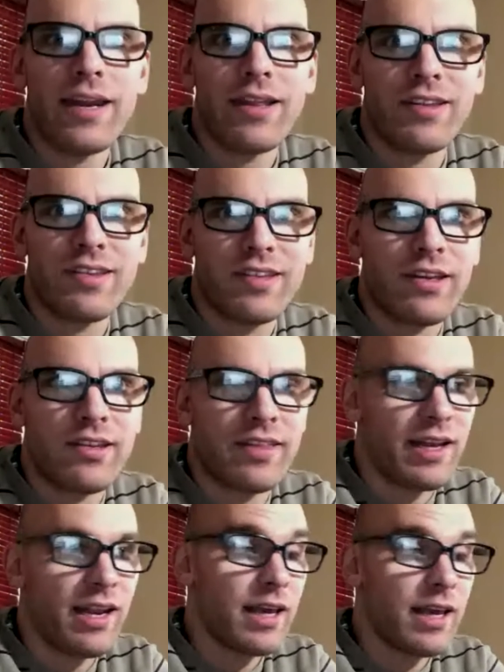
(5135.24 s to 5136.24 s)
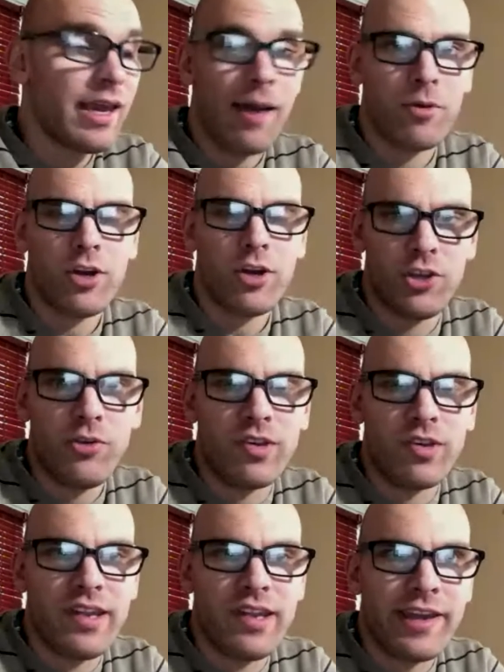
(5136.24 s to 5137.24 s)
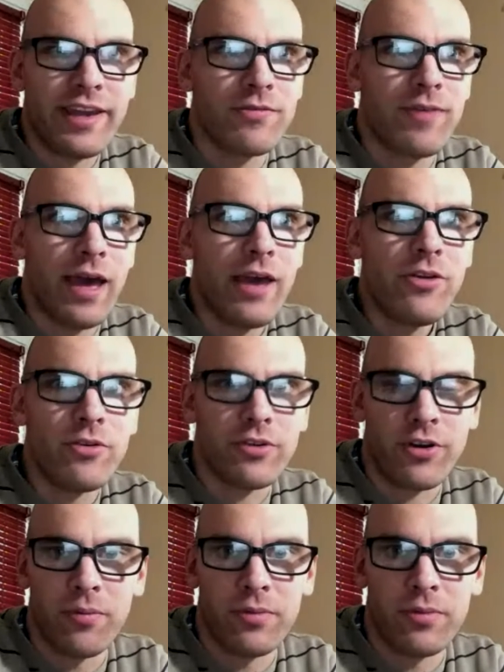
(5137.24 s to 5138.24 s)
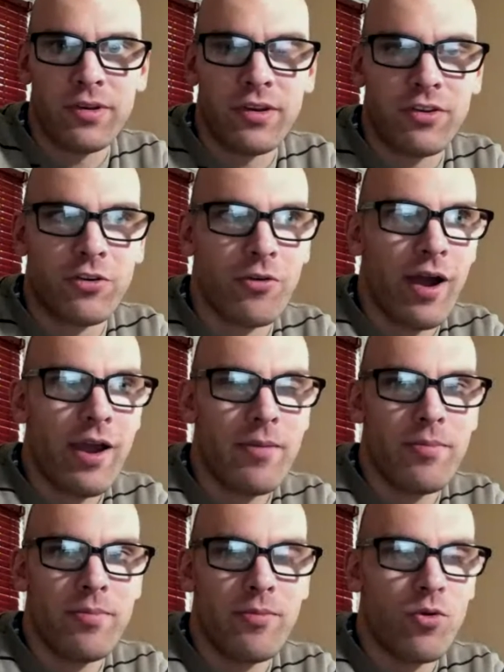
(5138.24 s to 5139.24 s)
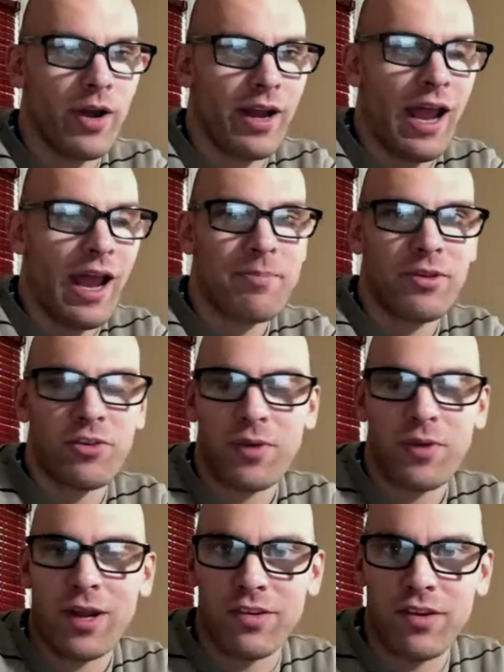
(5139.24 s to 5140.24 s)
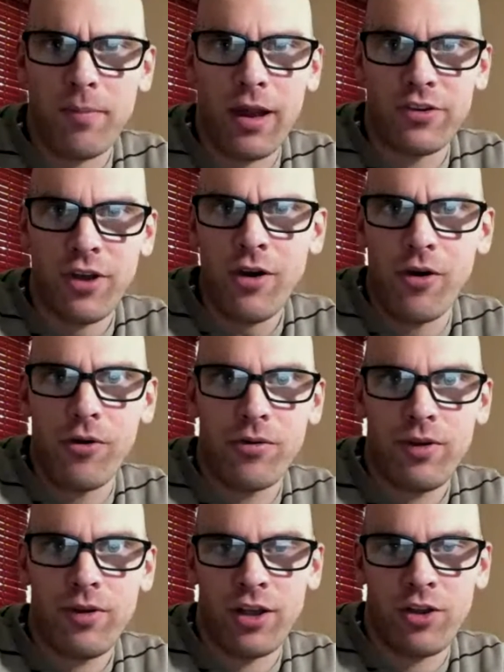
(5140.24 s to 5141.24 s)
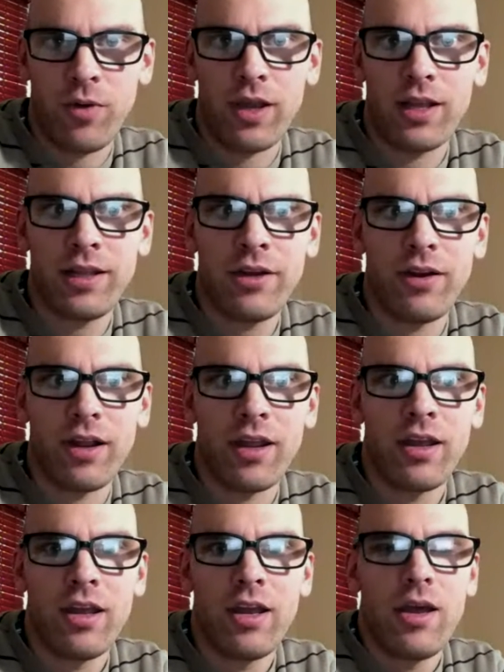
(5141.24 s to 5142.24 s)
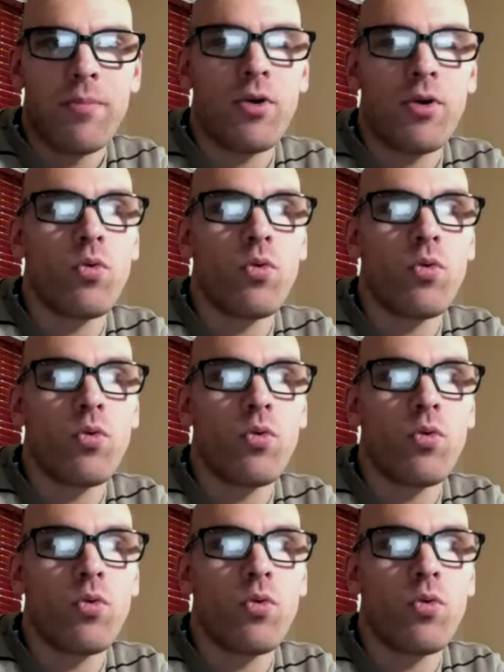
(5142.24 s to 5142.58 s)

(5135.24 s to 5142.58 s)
in the sense that, I'm going to use negative value terms to describe what happens when I stub my toe, quite clearly. But